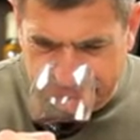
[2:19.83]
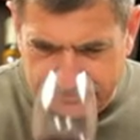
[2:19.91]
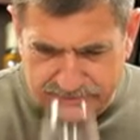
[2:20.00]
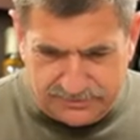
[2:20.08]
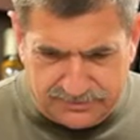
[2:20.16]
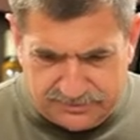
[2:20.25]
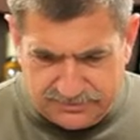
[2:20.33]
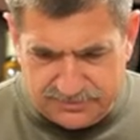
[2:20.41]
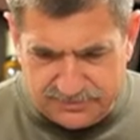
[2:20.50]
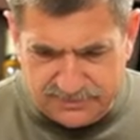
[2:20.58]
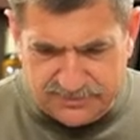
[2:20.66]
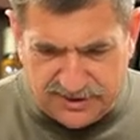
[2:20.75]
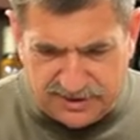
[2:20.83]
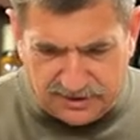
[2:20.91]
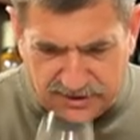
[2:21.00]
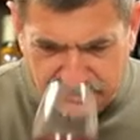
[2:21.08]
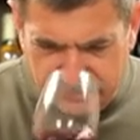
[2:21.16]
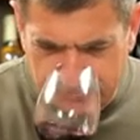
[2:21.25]
Mm. Got a
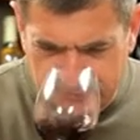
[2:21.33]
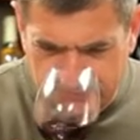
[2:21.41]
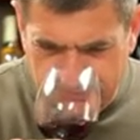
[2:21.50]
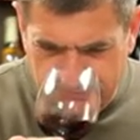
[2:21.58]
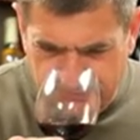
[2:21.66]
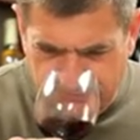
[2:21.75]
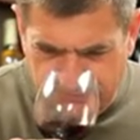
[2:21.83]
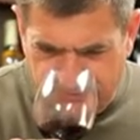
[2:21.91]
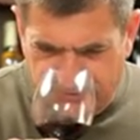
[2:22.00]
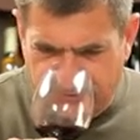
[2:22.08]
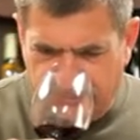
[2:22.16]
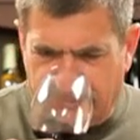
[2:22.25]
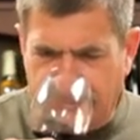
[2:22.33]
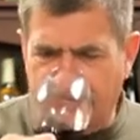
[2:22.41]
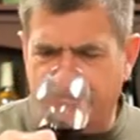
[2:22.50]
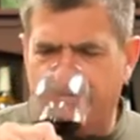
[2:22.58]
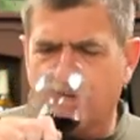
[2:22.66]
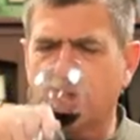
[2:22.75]
little vanilla
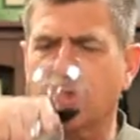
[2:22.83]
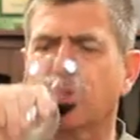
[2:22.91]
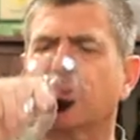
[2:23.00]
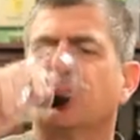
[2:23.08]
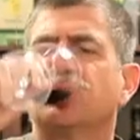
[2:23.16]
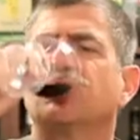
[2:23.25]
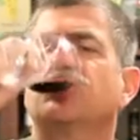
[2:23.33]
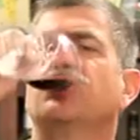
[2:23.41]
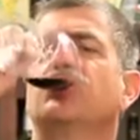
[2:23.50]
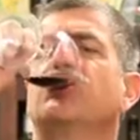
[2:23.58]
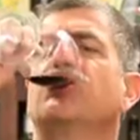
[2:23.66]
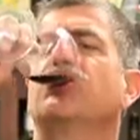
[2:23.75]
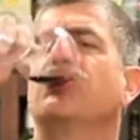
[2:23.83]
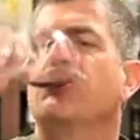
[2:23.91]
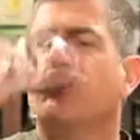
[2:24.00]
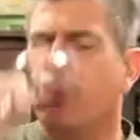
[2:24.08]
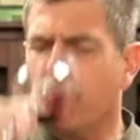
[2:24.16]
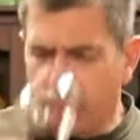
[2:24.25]
camphor.
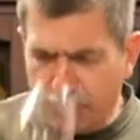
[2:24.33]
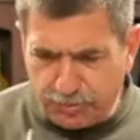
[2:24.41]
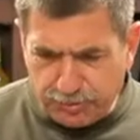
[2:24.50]
Mm.